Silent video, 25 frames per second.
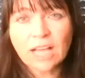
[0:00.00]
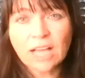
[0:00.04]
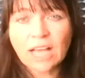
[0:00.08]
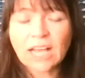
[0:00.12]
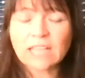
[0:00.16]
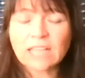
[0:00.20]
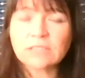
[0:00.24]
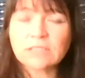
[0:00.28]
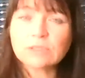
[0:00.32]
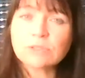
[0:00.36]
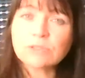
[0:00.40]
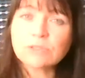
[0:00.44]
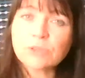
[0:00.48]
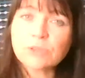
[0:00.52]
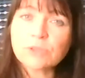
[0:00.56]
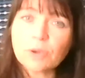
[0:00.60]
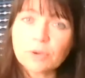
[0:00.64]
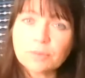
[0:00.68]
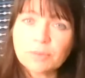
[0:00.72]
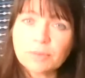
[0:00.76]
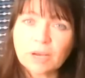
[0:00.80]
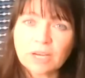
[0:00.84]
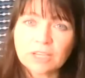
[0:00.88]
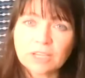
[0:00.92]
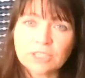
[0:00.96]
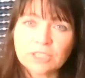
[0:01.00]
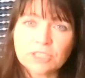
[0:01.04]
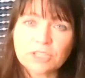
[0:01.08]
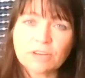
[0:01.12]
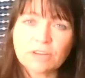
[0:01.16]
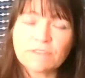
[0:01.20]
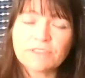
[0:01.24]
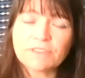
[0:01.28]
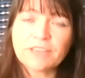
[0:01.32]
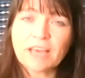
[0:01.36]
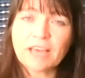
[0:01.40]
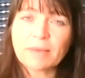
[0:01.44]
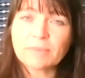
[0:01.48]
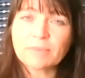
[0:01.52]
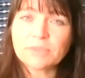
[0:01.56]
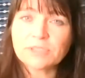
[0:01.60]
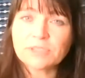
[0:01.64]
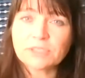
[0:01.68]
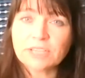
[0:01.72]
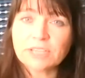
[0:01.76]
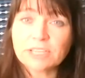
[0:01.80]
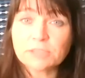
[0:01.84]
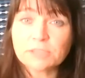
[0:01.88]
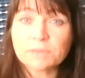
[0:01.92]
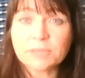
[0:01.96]
And so much of the
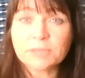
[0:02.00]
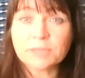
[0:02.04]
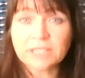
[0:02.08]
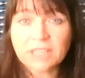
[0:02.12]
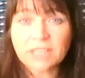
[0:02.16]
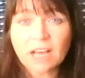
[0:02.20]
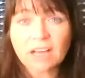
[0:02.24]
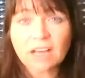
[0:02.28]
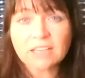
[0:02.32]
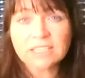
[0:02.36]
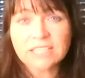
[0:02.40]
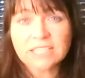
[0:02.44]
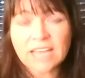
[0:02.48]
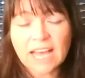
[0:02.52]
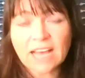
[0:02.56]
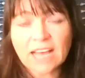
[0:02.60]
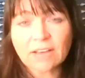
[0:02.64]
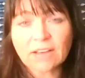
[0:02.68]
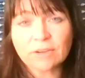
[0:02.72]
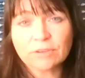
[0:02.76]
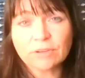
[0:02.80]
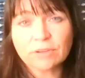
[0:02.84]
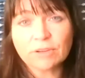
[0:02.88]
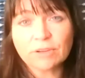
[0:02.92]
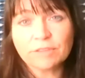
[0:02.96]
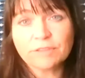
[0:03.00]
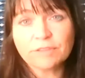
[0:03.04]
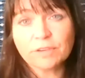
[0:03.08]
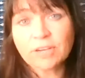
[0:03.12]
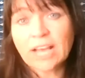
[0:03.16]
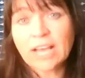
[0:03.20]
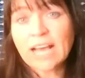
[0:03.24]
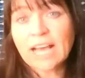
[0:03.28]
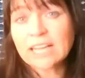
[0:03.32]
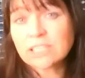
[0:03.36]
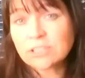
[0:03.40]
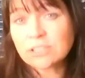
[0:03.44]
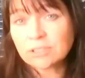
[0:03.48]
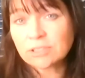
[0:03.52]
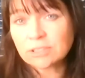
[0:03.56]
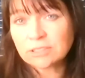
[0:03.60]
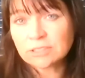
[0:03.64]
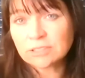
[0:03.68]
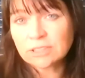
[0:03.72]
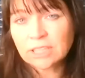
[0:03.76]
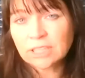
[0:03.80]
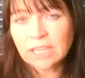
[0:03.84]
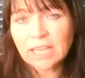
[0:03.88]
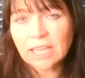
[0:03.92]
Amazon has been cut down for cattle.